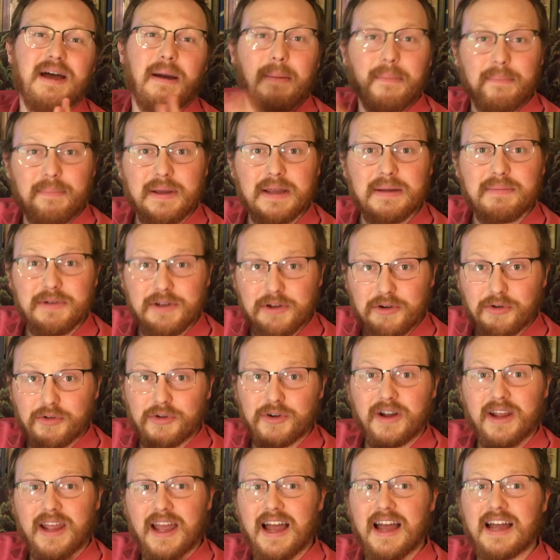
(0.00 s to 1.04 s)
pygmy
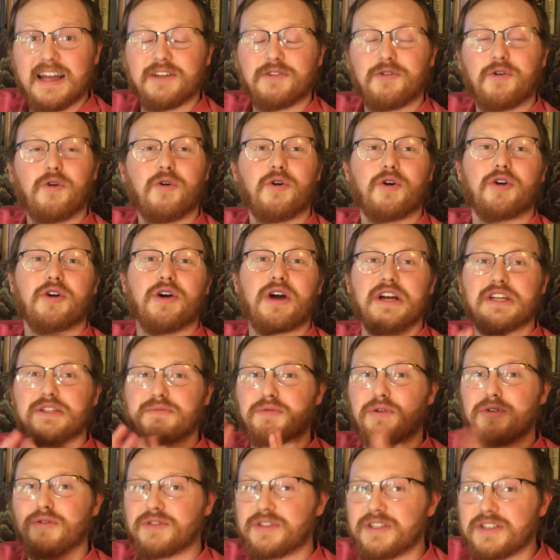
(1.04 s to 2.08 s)
cory cat or
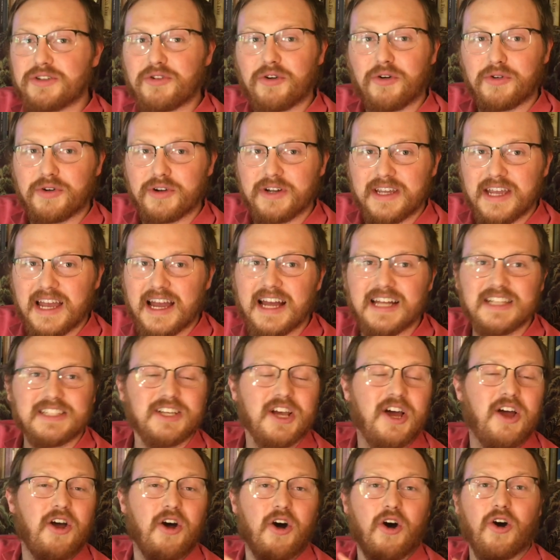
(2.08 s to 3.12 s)
Hasbrosis cory cats
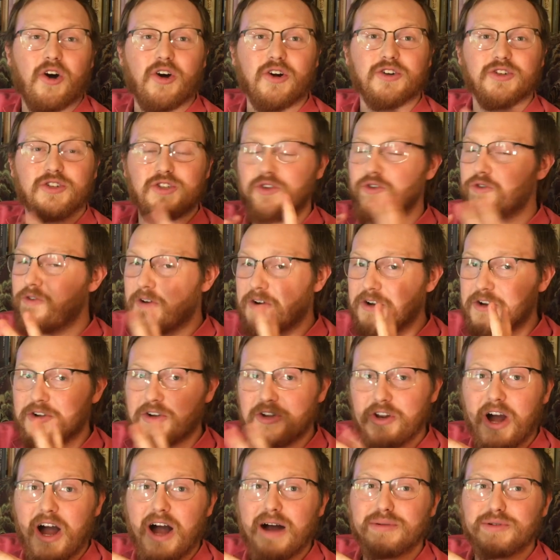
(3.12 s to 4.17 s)
are 2 very good
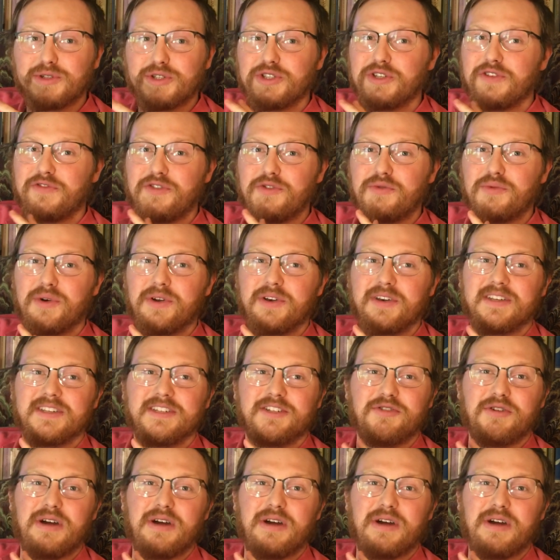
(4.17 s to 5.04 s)
options if you want to